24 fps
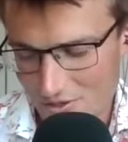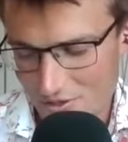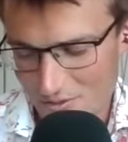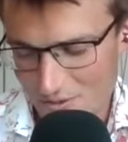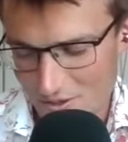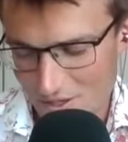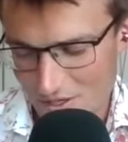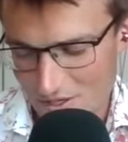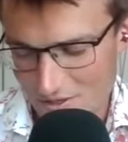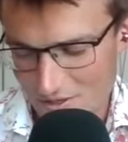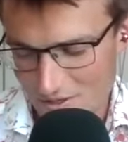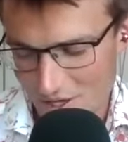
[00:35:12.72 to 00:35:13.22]
you
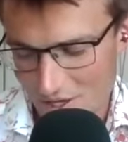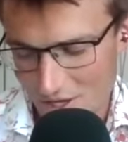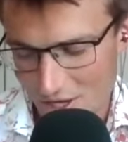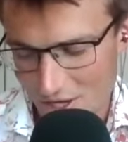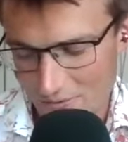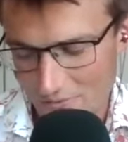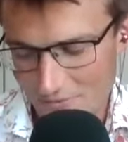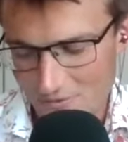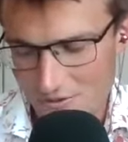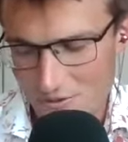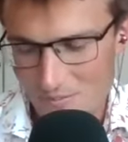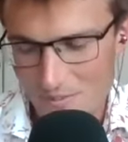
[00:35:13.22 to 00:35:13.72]
need
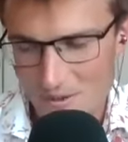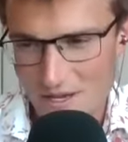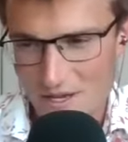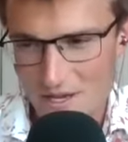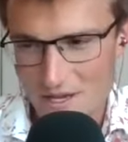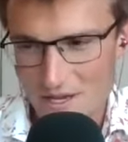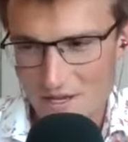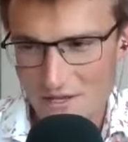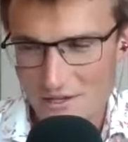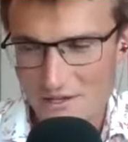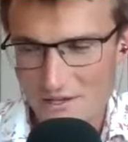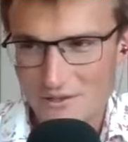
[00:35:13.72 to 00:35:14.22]
enough to
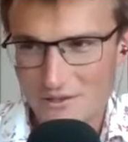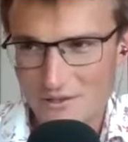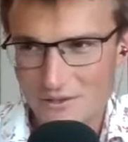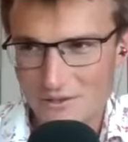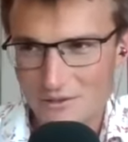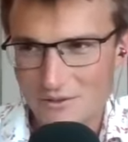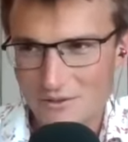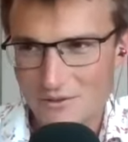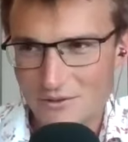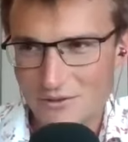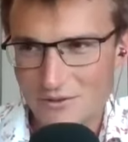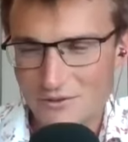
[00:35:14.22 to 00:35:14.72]
be
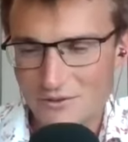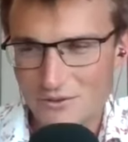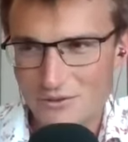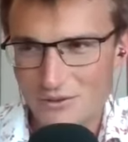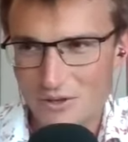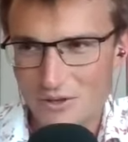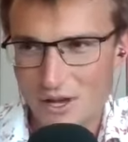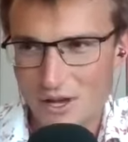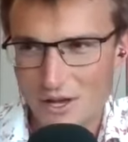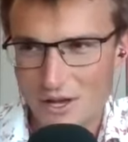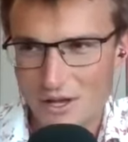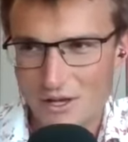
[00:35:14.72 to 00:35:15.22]

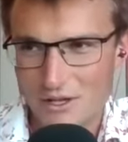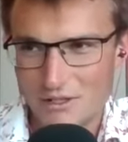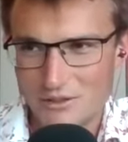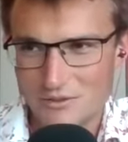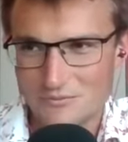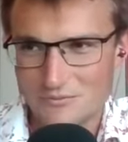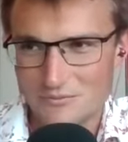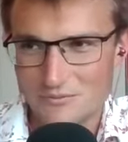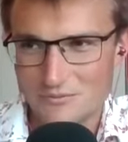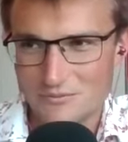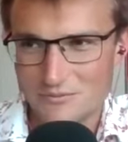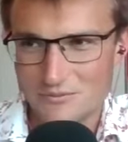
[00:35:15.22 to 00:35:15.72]

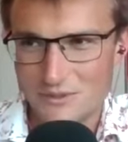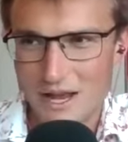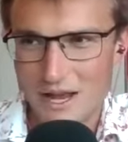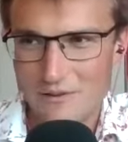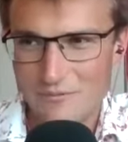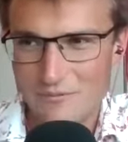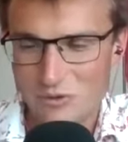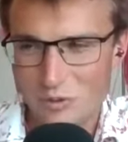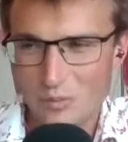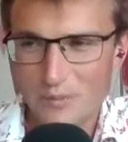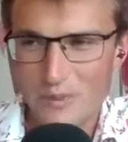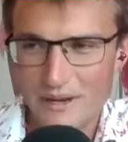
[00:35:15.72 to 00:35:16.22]
um,
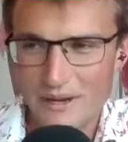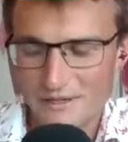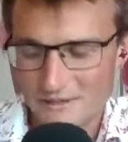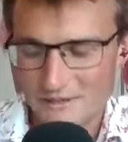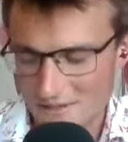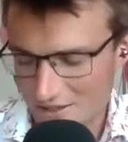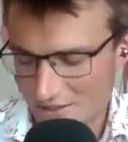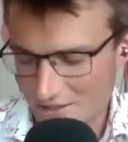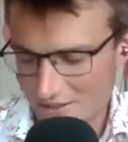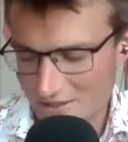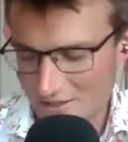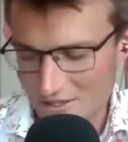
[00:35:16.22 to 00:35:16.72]
have your
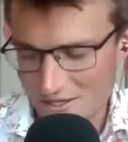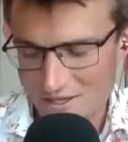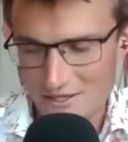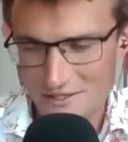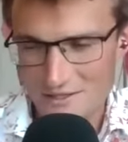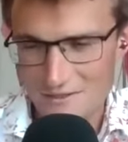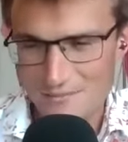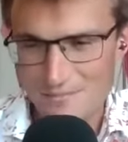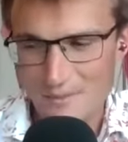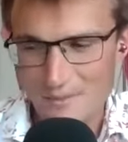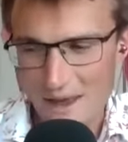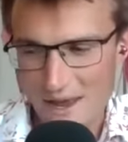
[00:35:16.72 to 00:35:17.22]
basic
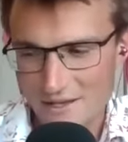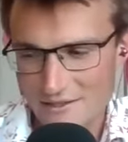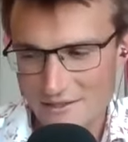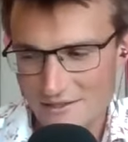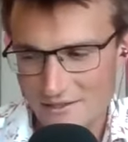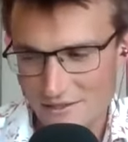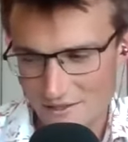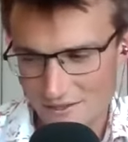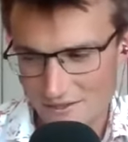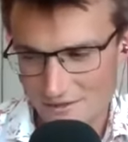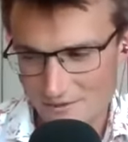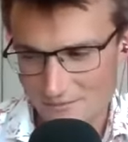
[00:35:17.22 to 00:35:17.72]
needs met
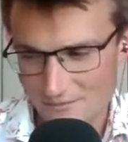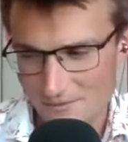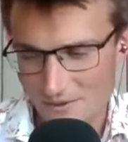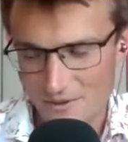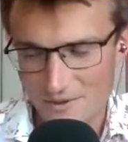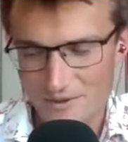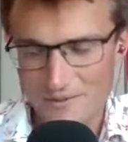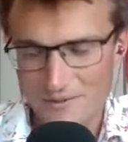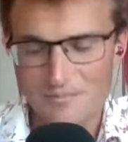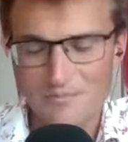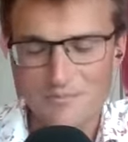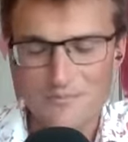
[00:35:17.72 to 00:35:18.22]
and
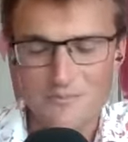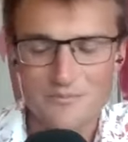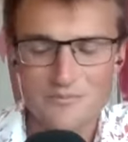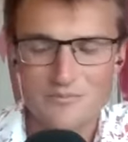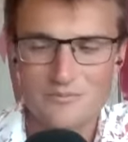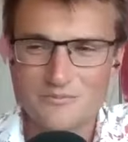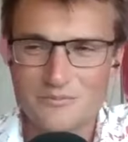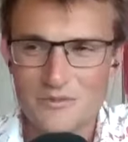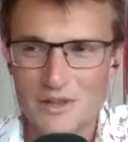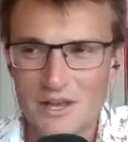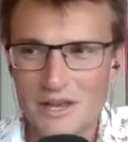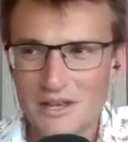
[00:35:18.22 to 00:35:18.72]
for
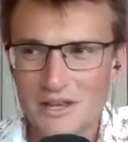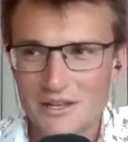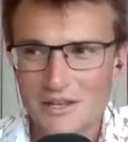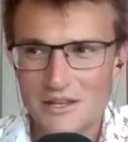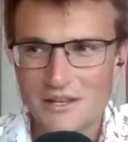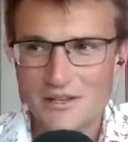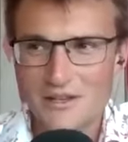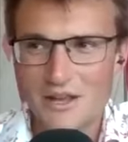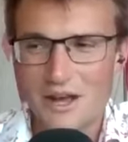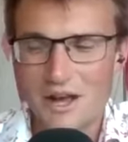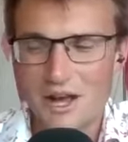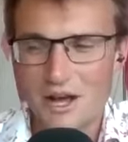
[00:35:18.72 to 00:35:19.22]

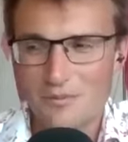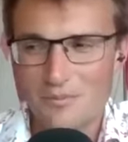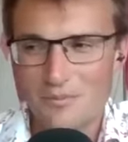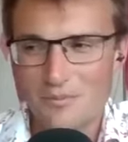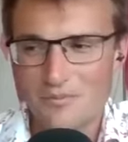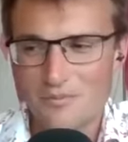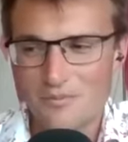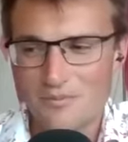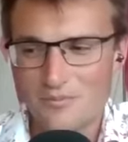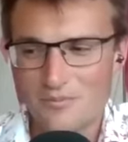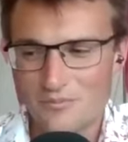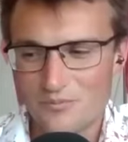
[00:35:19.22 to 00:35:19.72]

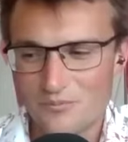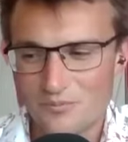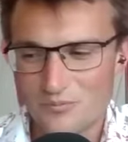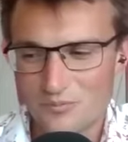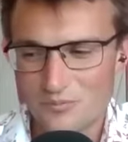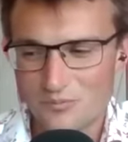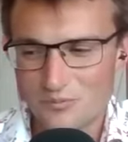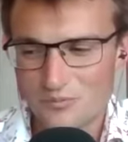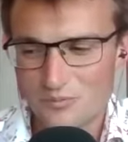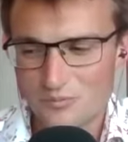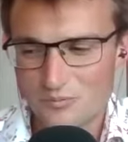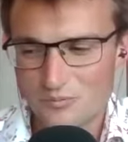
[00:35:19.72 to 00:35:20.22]
um,
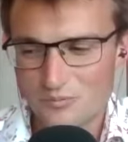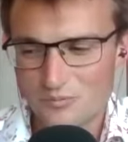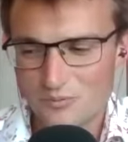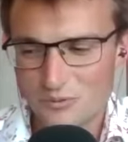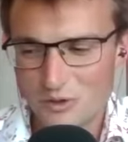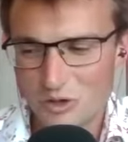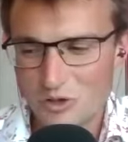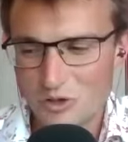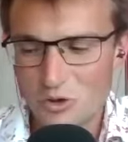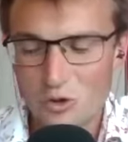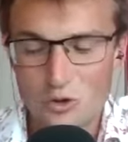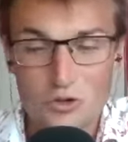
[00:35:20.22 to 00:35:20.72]

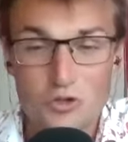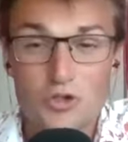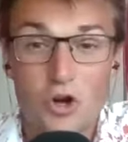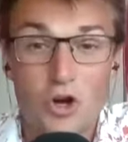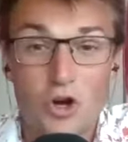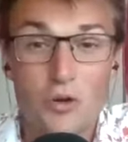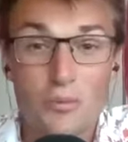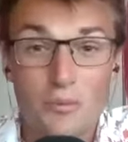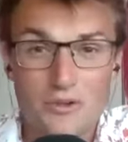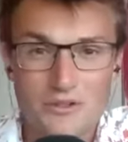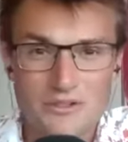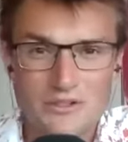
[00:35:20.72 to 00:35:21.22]
your
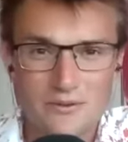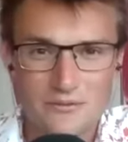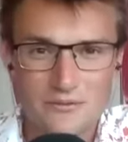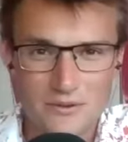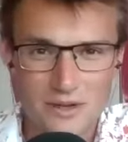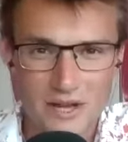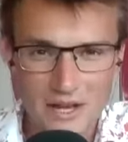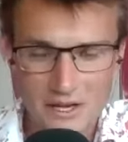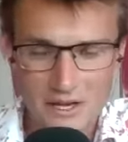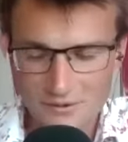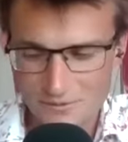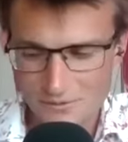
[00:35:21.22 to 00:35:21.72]
enjoyment of
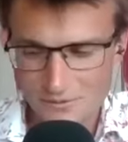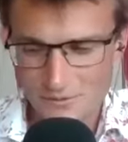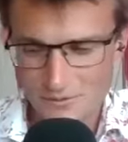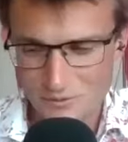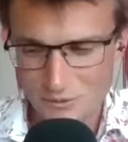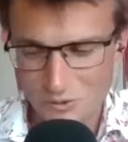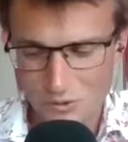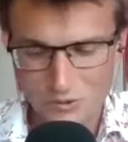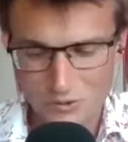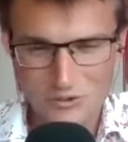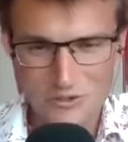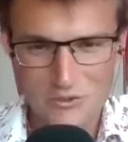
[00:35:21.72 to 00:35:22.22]
life
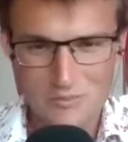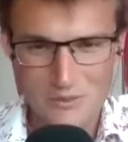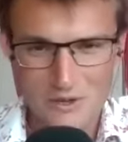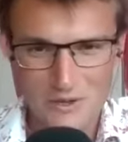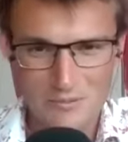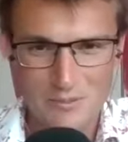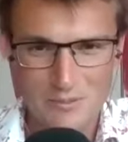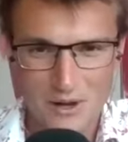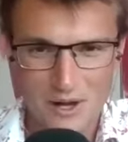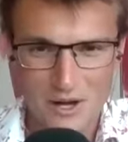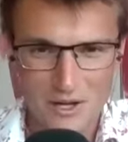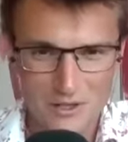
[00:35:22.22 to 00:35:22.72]
not to be
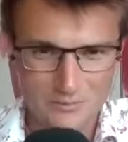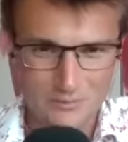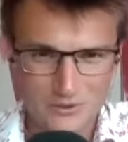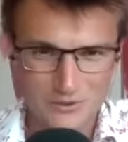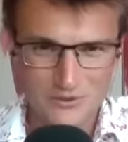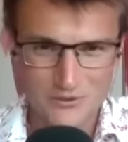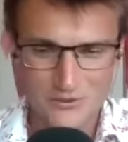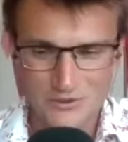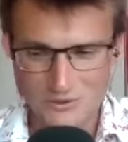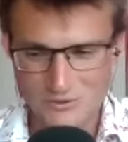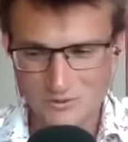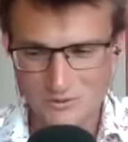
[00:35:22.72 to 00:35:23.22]
barred
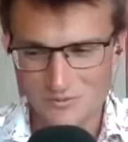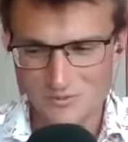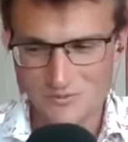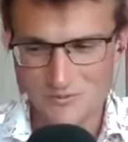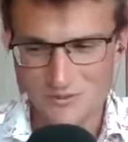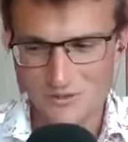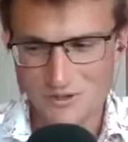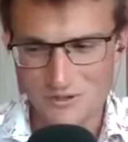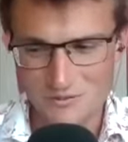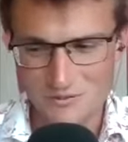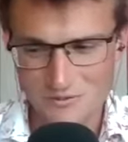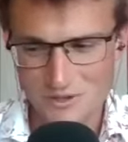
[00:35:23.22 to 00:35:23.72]
because you
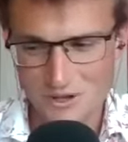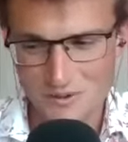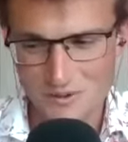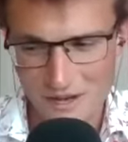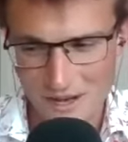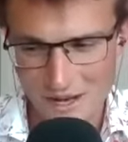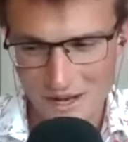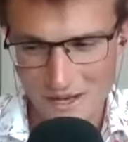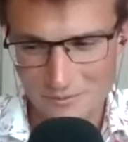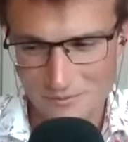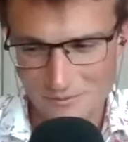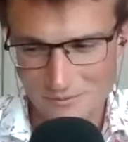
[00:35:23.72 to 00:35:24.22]
you don't
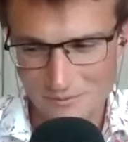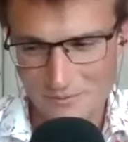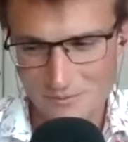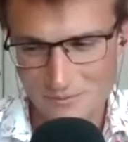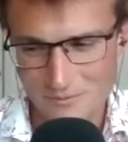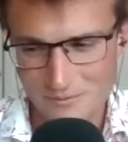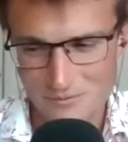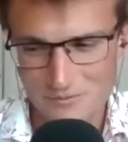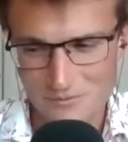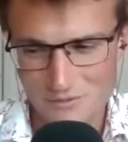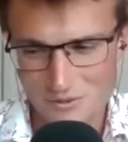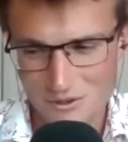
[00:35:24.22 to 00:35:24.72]
have
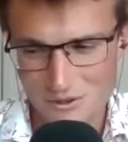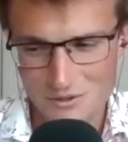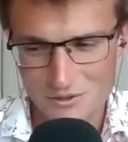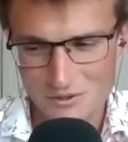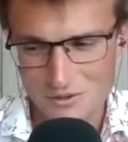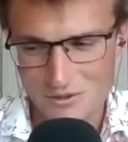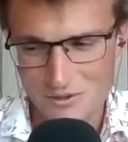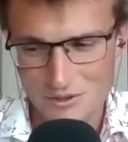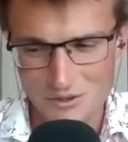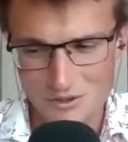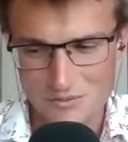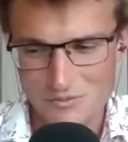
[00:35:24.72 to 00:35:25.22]

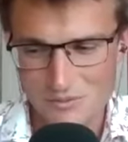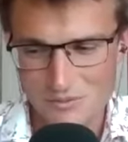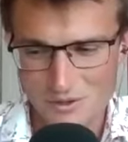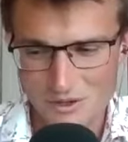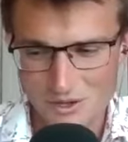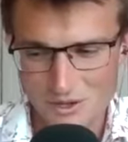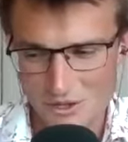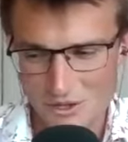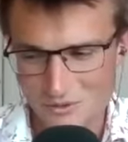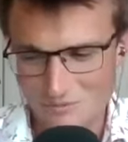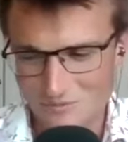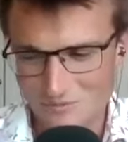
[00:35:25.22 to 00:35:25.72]
you know
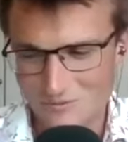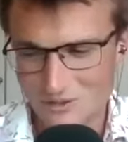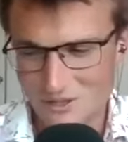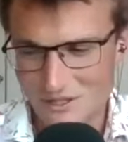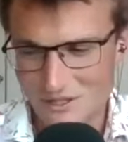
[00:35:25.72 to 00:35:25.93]
um,